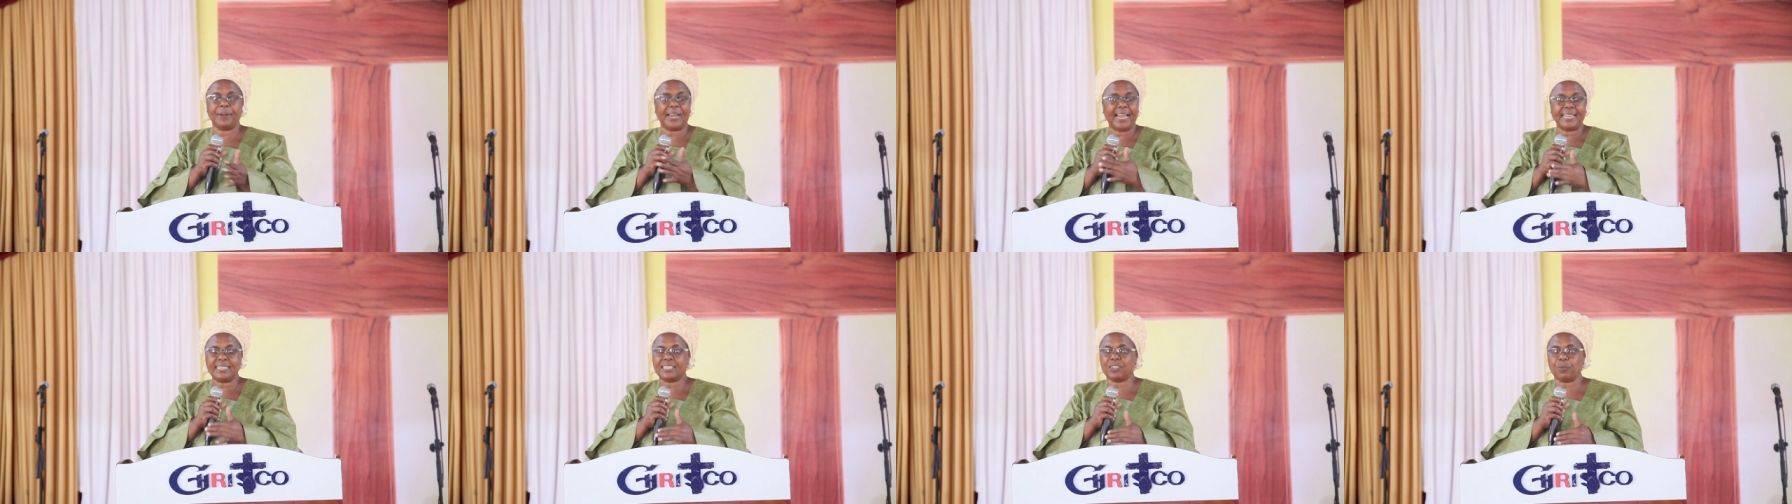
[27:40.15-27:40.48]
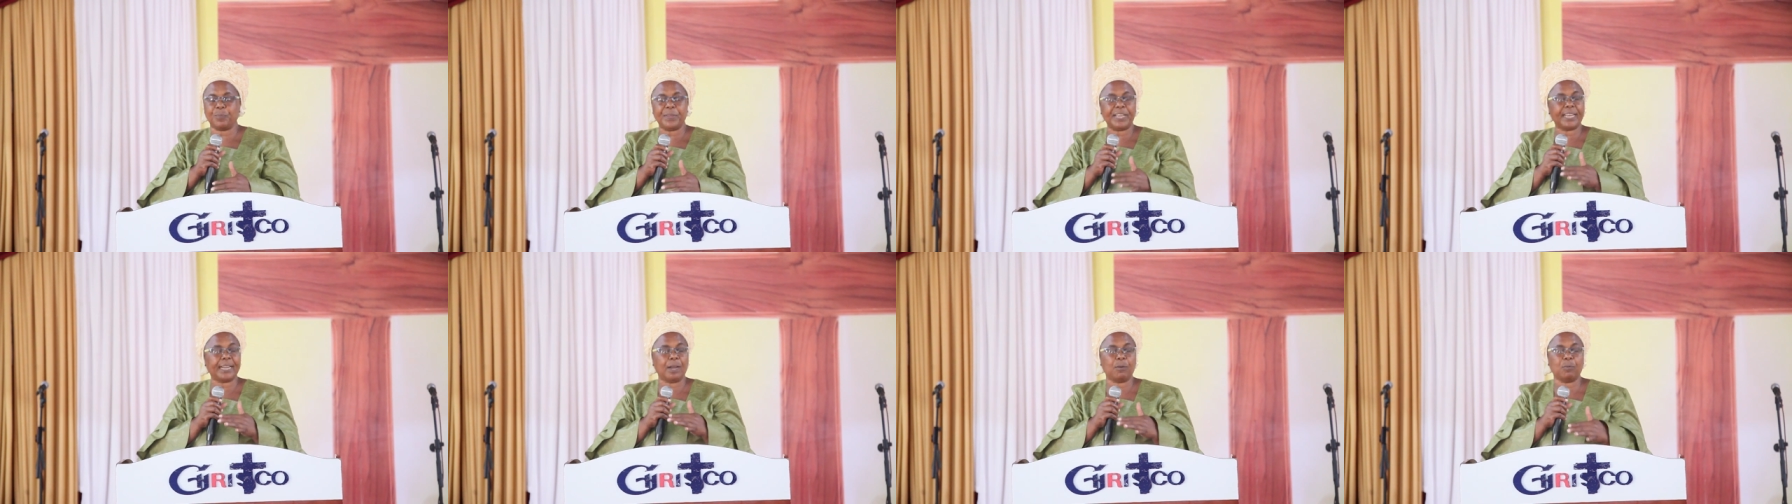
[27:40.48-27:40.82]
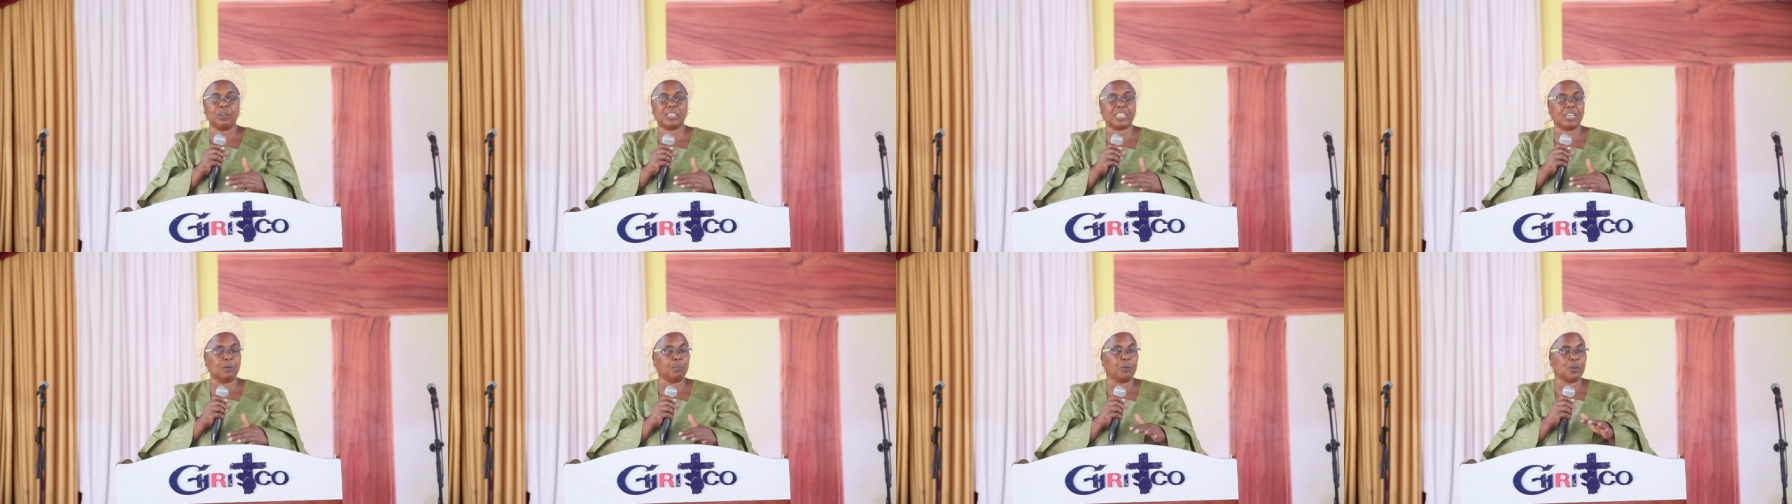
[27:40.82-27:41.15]
Last week I
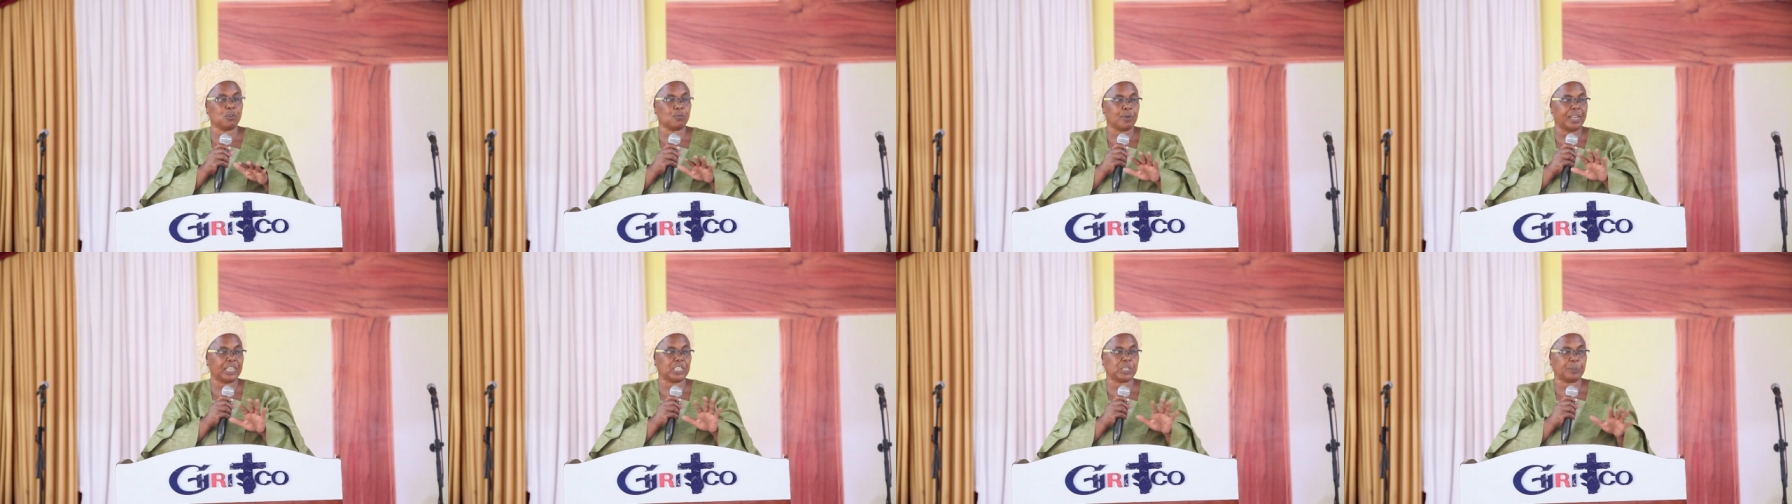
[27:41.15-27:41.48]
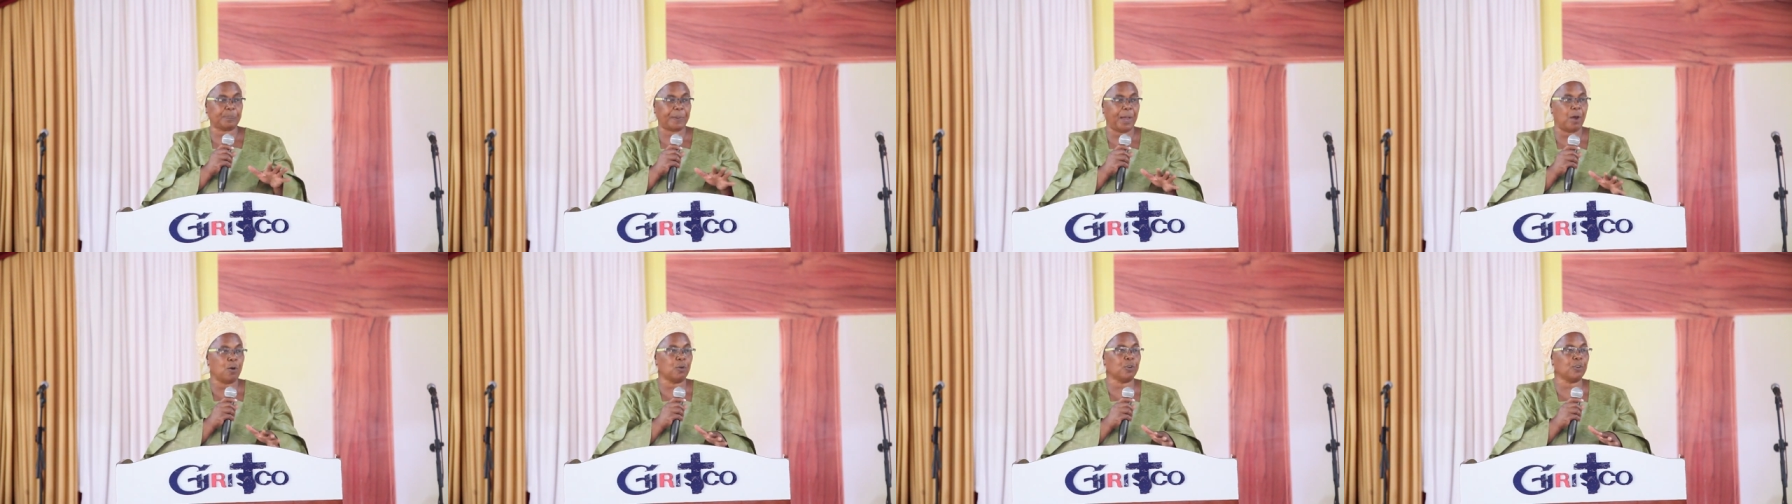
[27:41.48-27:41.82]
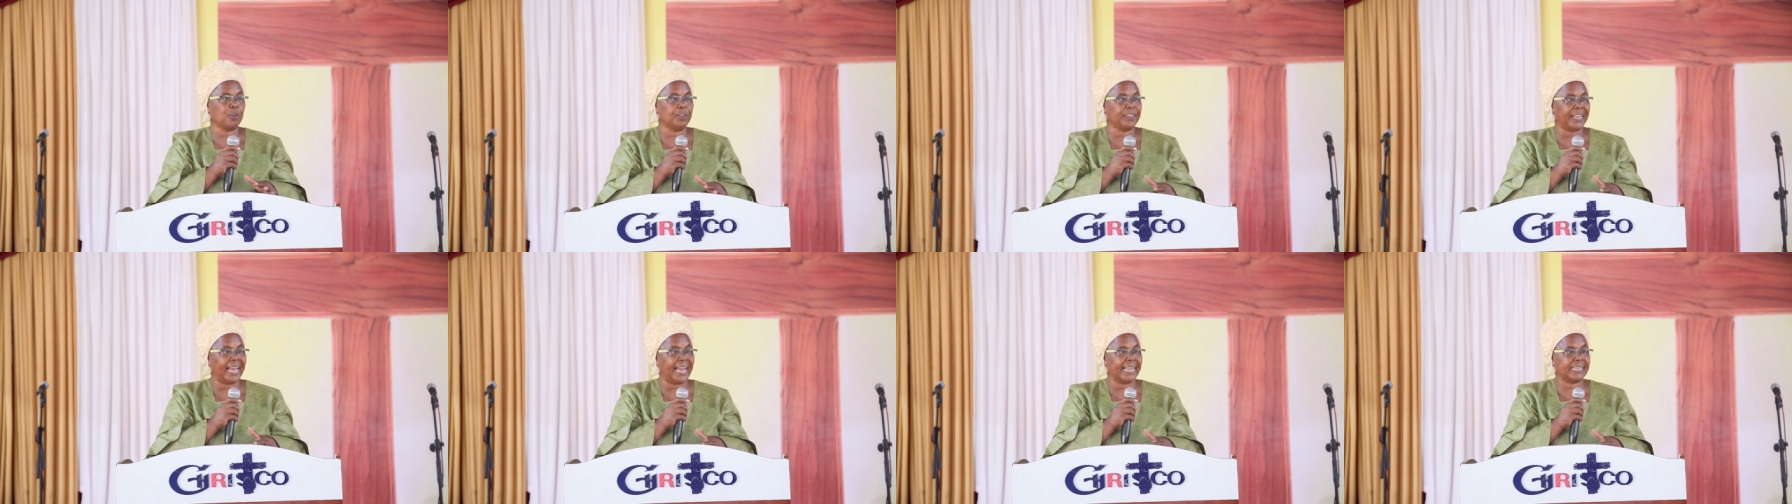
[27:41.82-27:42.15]
was able to expound
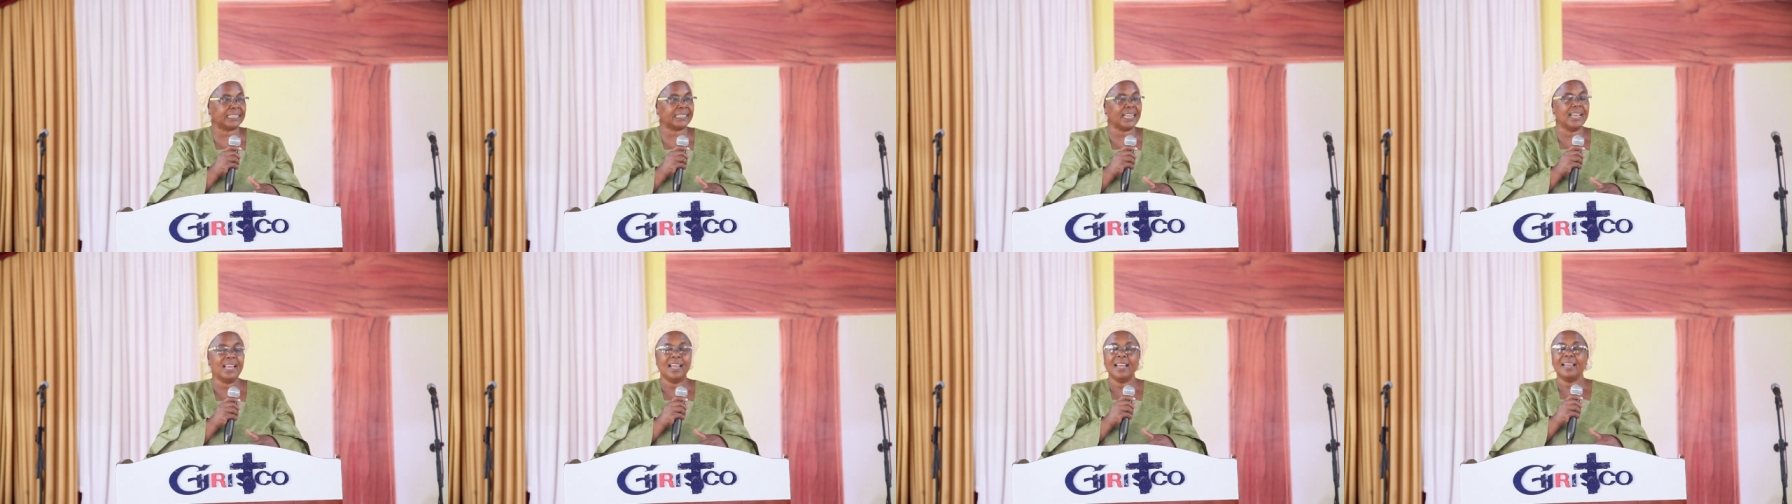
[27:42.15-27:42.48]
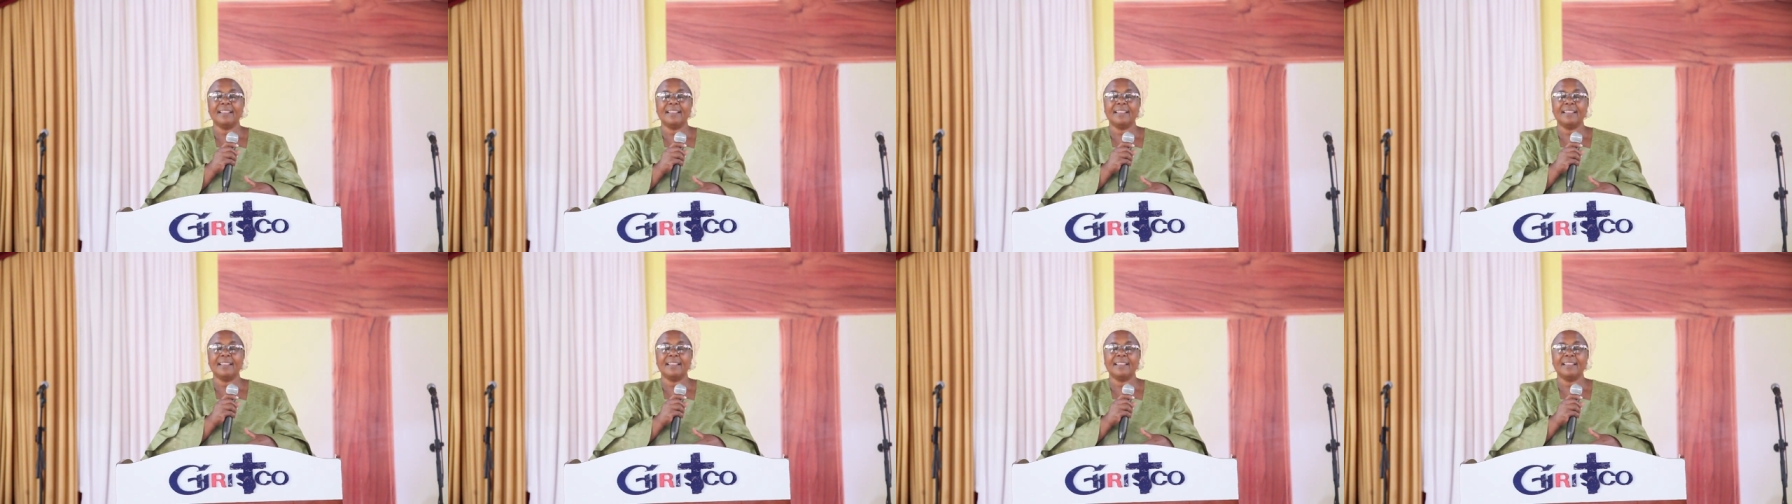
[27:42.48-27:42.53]
on that.